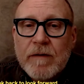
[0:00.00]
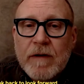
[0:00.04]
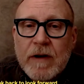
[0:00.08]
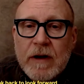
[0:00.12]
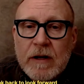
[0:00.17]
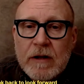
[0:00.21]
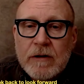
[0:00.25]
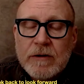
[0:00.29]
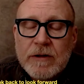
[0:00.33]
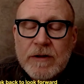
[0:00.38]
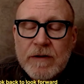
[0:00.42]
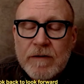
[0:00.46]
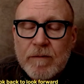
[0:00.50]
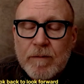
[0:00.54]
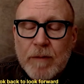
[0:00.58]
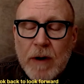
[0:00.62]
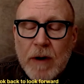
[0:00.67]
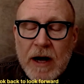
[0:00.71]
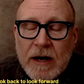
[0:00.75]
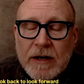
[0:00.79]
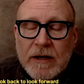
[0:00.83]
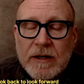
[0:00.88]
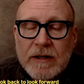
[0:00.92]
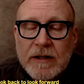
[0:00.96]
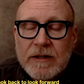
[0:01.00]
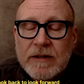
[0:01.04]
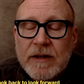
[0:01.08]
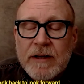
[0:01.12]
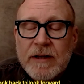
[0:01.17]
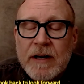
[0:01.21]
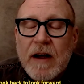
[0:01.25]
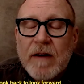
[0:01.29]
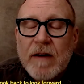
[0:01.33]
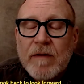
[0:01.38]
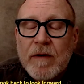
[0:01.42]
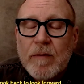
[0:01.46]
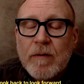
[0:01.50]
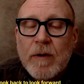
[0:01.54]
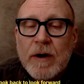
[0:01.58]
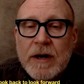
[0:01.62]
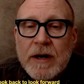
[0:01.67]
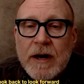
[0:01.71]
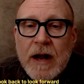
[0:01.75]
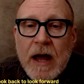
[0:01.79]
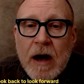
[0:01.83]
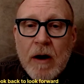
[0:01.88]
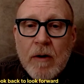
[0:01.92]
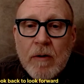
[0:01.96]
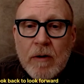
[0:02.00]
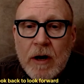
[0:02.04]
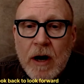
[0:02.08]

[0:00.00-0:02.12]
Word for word: inclusive practice that everyone now